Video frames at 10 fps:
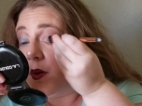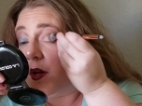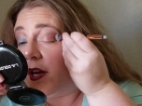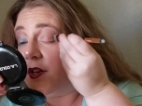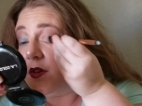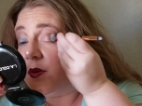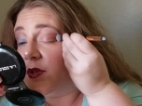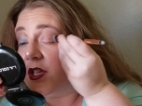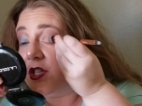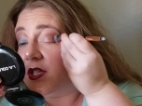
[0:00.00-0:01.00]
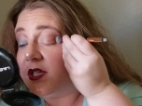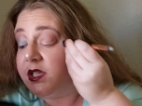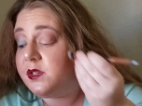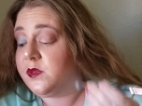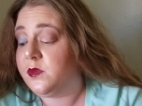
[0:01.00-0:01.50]
I normally just
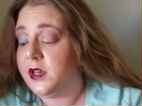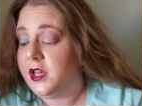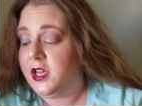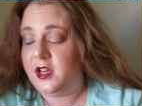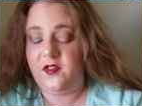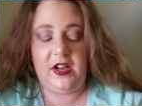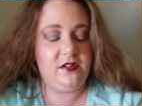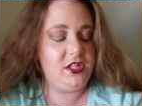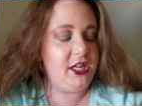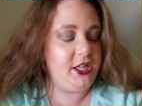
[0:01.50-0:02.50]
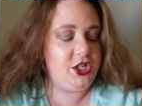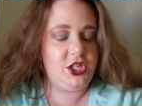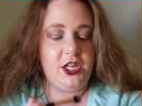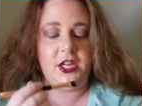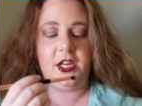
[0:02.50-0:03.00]
do foundation